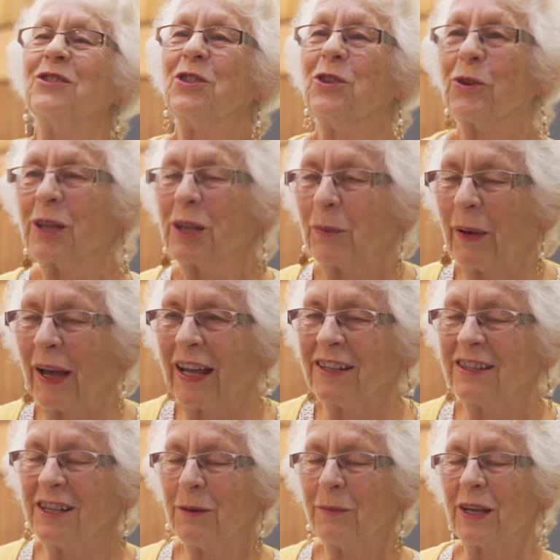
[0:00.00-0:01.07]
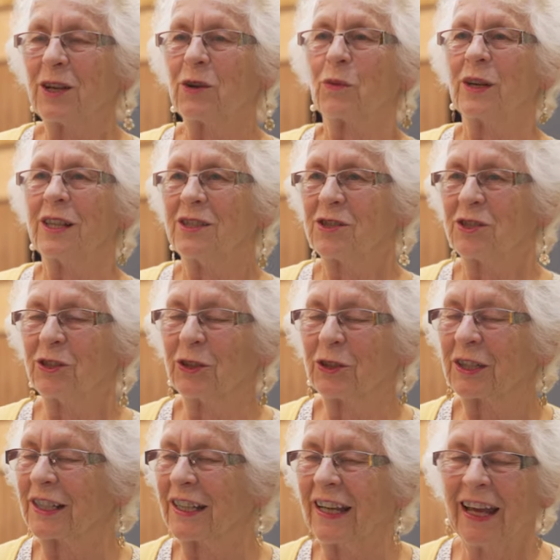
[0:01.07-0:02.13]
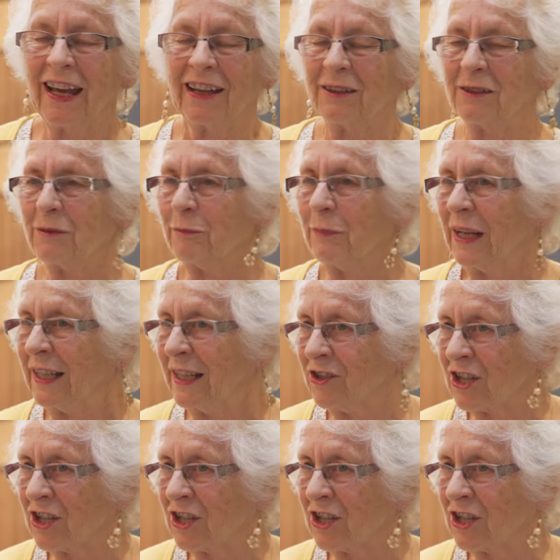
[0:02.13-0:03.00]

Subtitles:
During the pandemic, we certainly had many